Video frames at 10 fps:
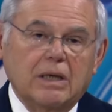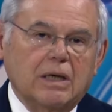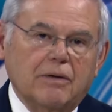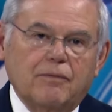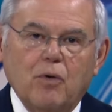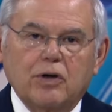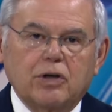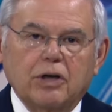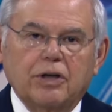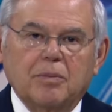
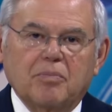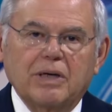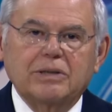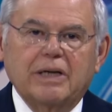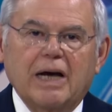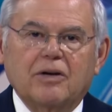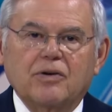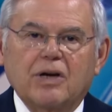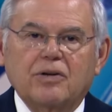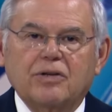Unfortunately, the present
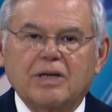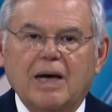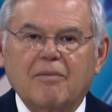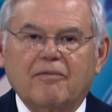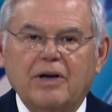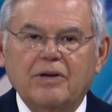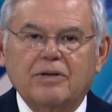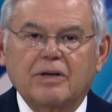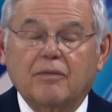accusations I am facing,